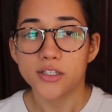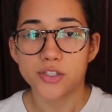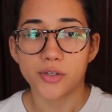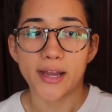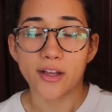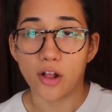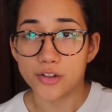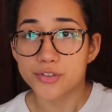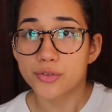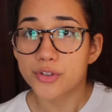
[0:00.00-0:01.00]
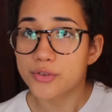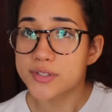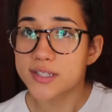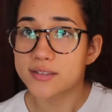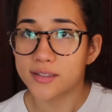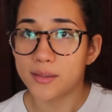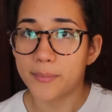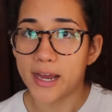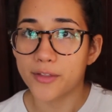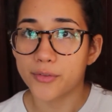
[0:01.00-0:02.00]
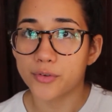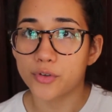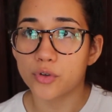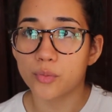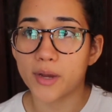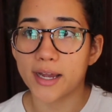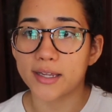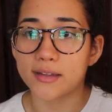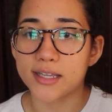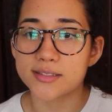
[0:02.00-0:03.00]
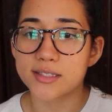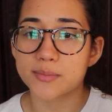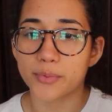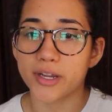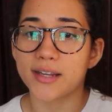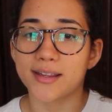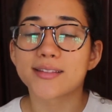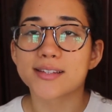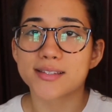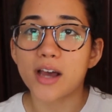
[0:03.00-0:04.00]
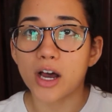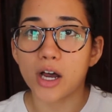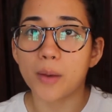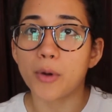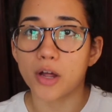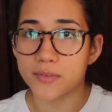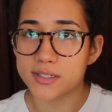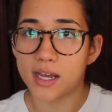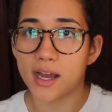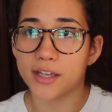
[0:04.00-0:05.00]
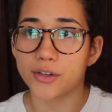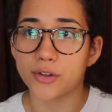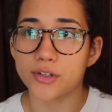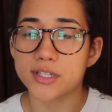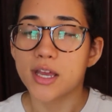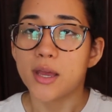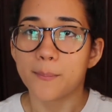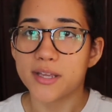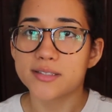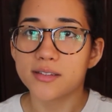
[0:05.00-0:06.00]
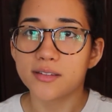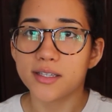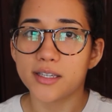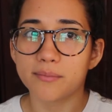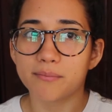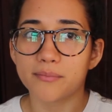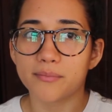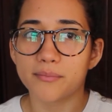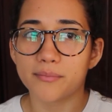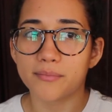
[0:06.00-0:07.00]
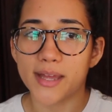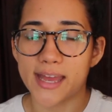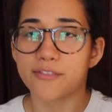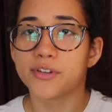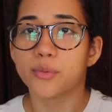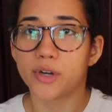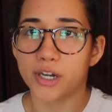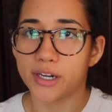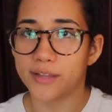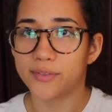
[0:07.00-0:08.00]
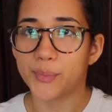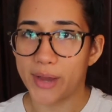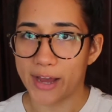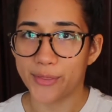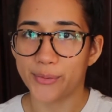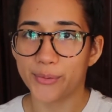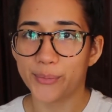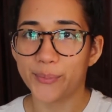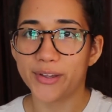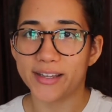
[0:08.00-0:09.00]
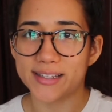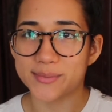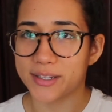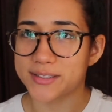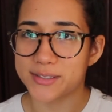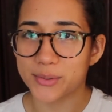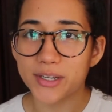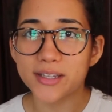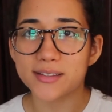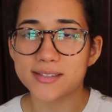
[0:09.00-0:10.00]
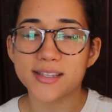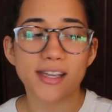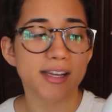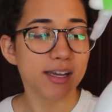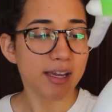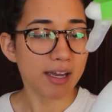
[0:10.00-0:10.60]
So I also use this in the bathroom. I like to spray it in the tub, on the tiles, basically everywhere in the bathroom, as well as the toilet, the sink.